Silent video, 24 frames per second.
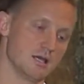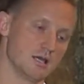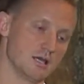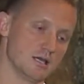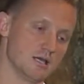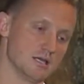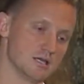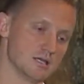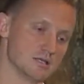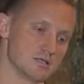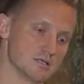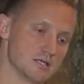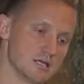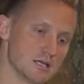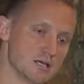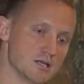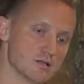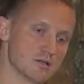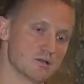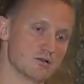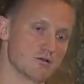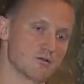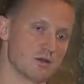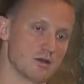is
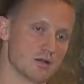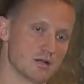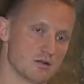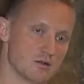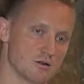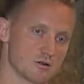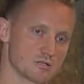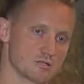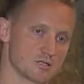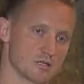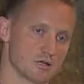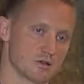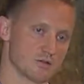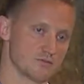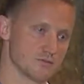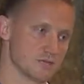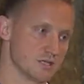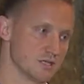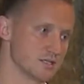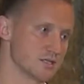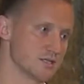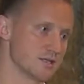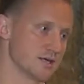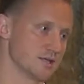integrating ourselves
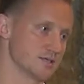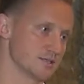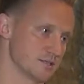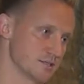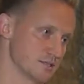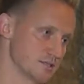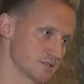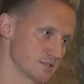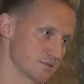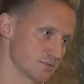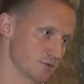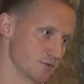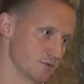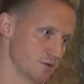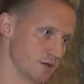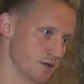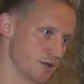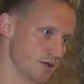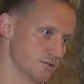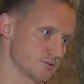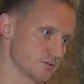into that system, okay?